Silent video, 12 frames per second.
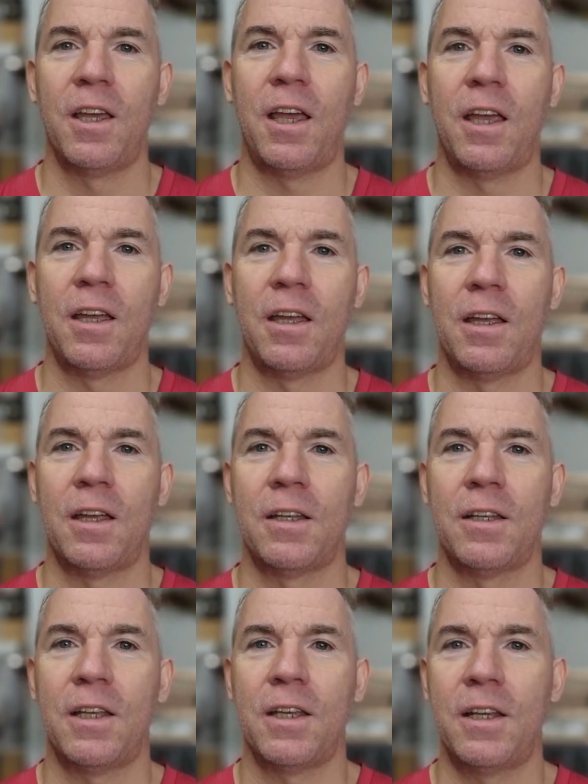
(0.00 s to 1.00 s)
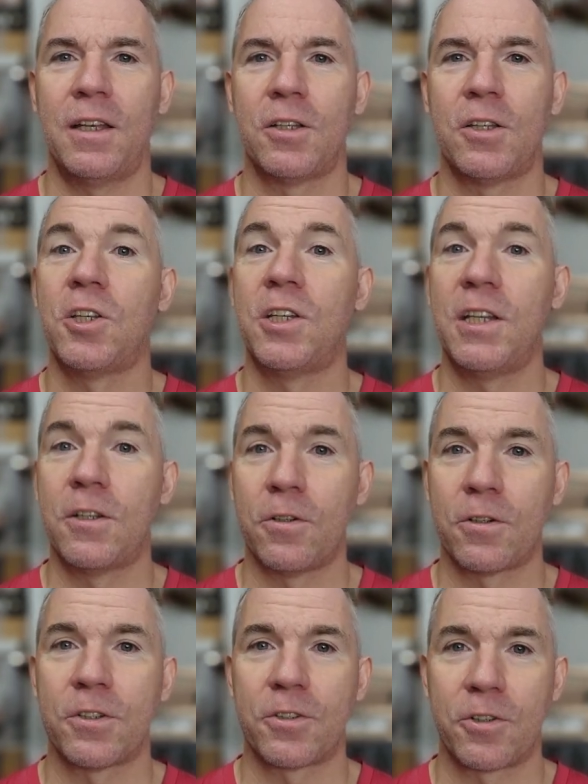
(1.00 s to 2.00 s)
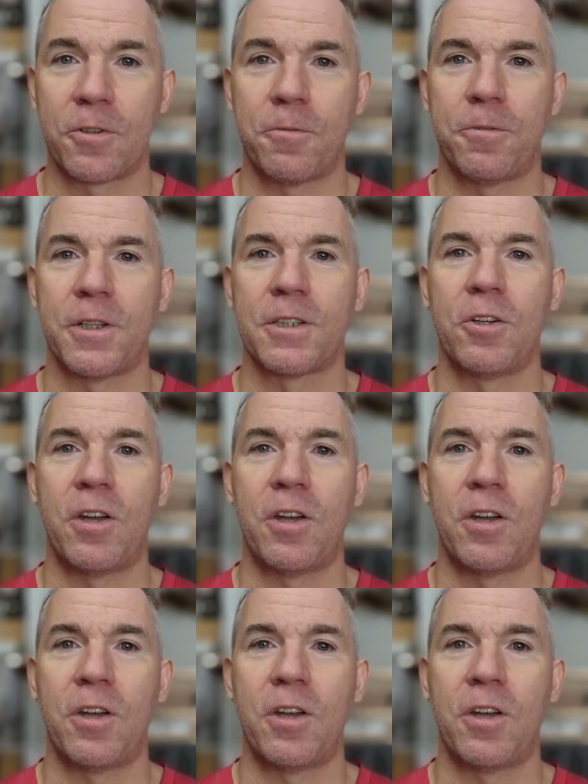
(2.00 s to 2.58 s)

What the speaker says: and it can detox certain things.